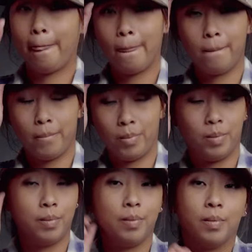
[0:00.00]

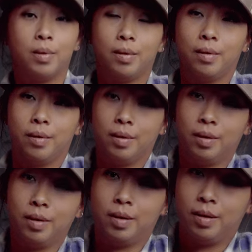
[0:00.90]

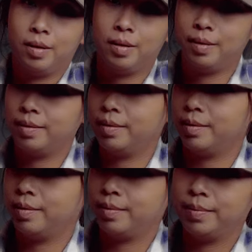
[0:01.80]

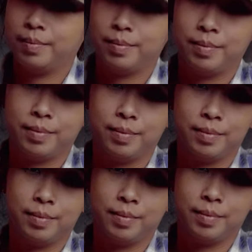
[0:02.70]

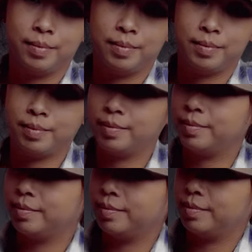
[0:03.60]

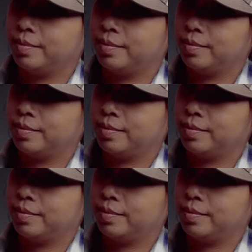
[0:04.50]
[no speech]